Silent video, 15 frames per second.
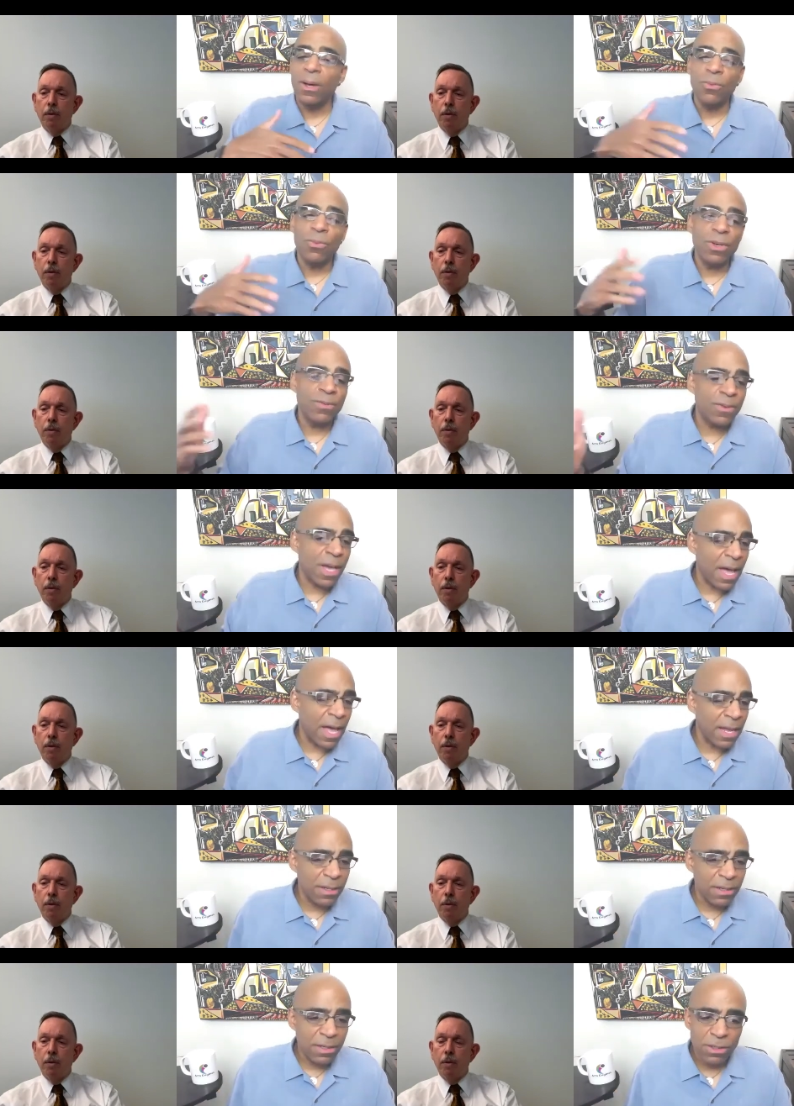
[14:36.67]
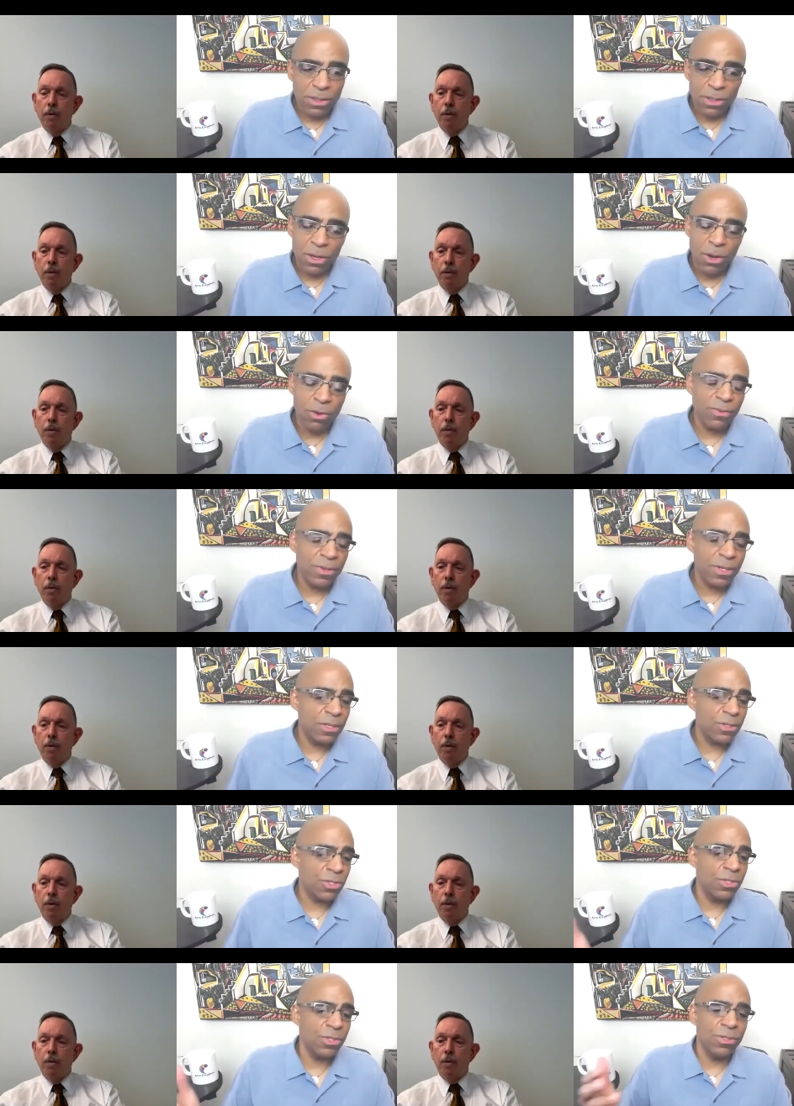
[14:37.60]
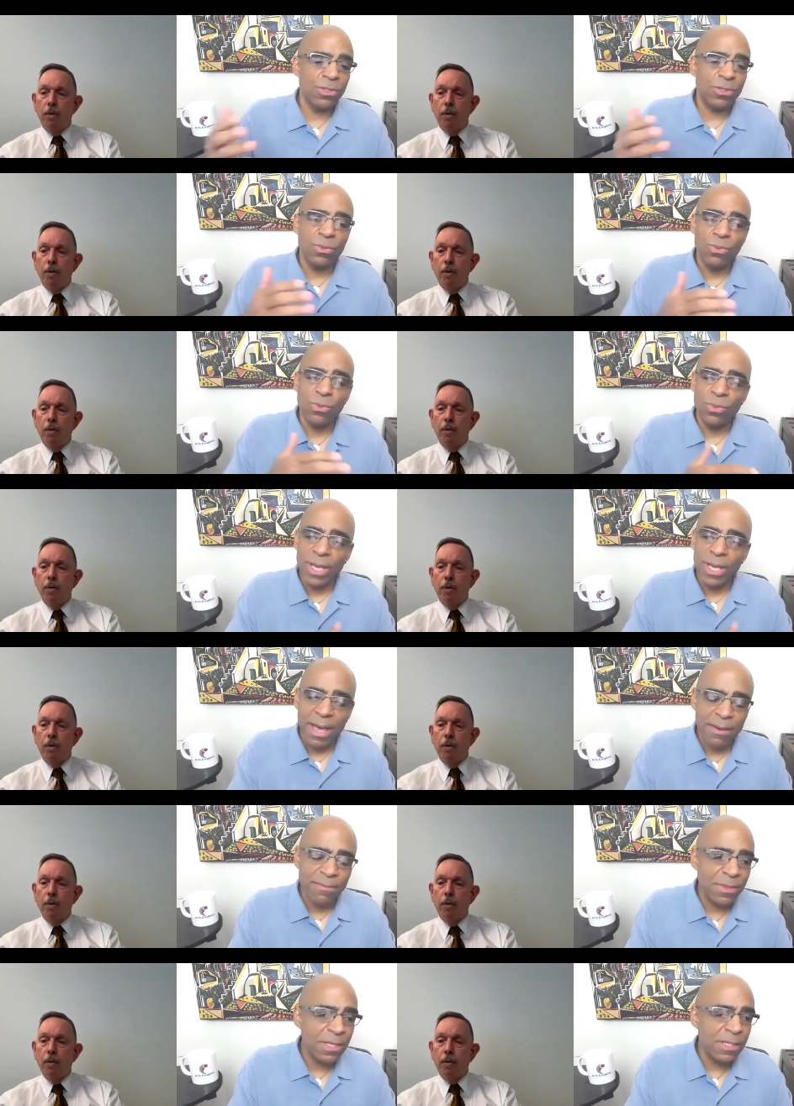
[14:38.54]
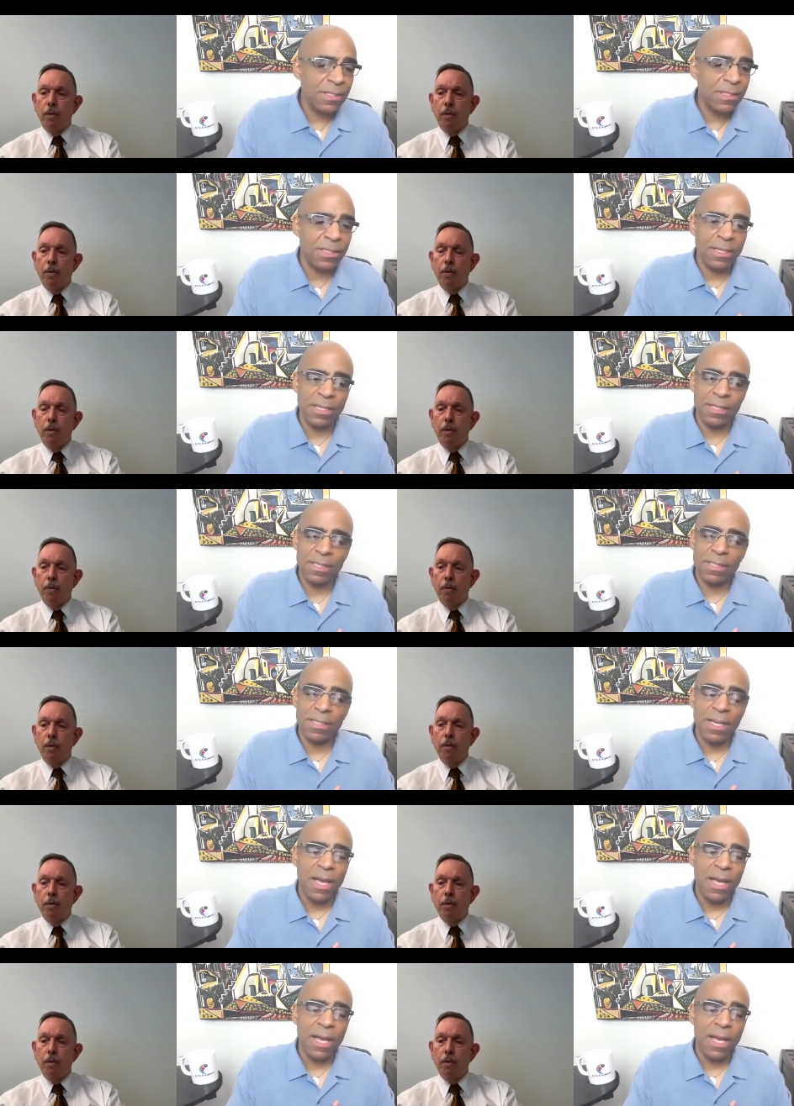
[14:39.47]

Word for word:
Speaker 1: We've got COVID issues, we have these things.